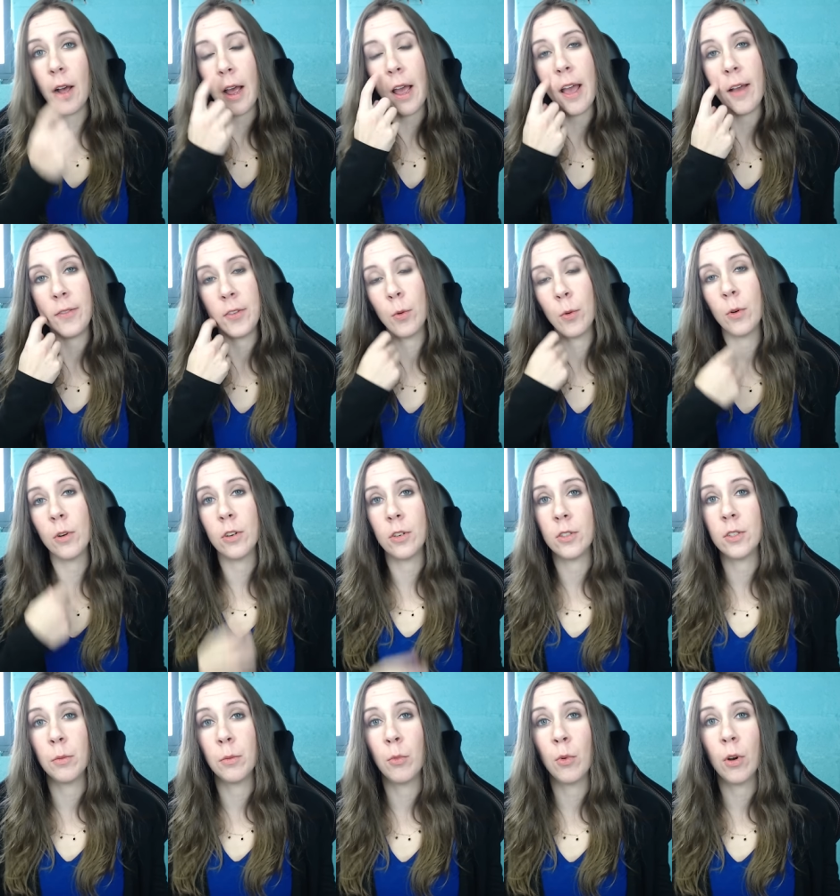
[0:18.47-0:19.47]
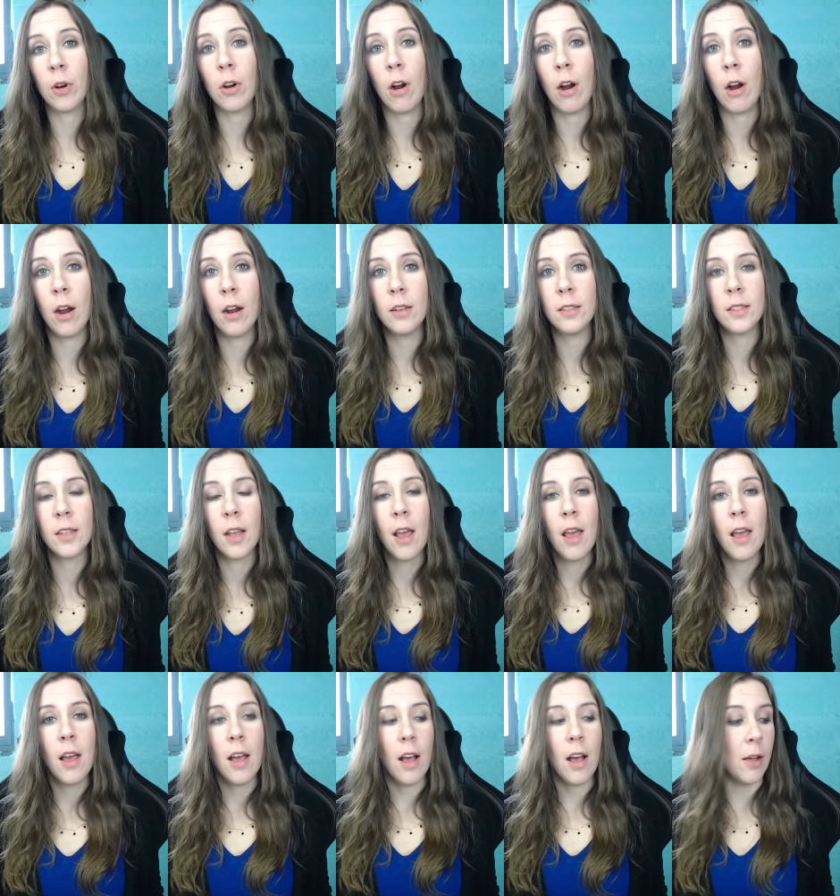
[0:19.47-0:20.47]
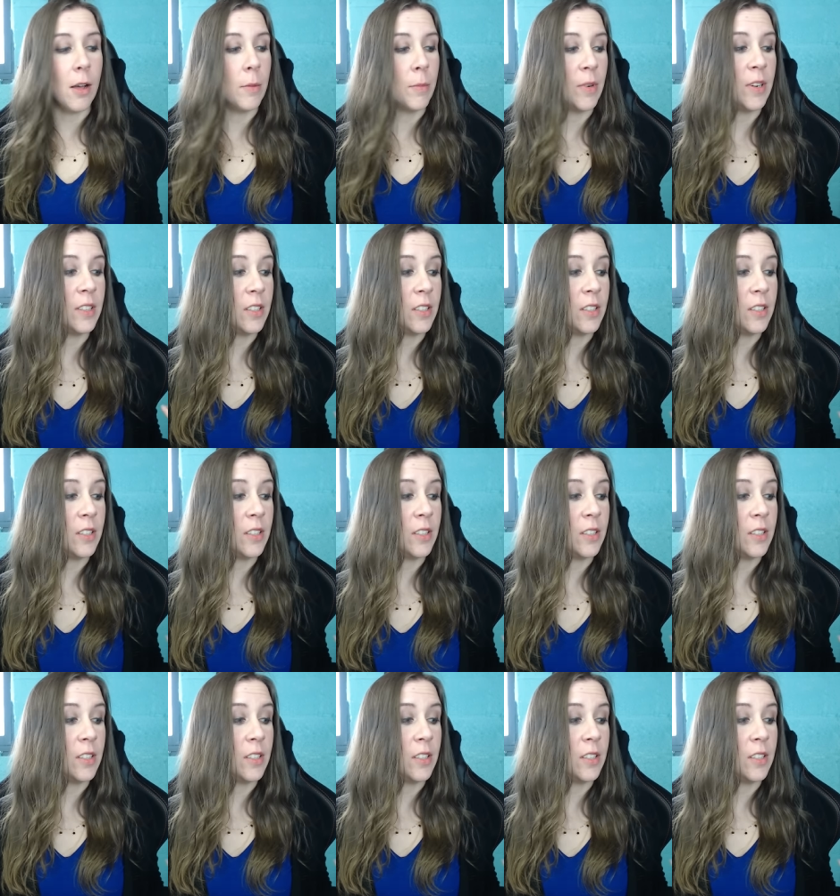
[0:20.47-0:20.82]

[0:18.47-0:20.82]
I have to order some more cards, um,